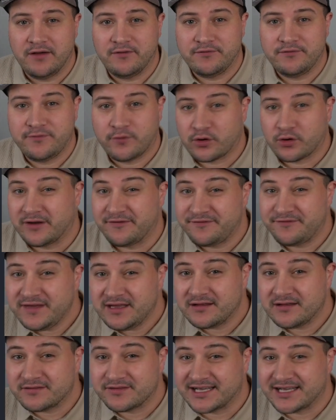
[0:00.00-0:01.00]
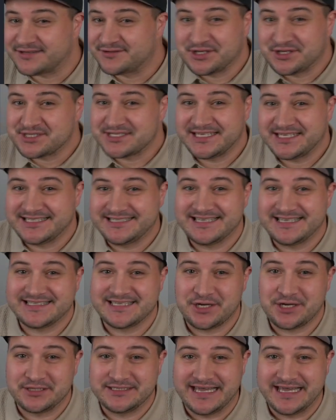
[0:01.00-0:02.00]
for a field that doesn't exist in
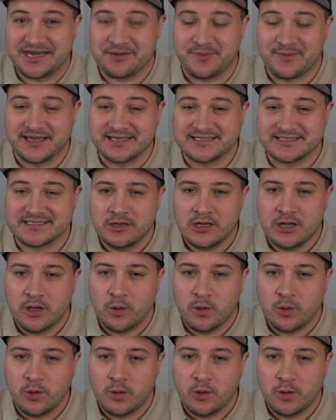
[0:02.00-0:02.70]
our database?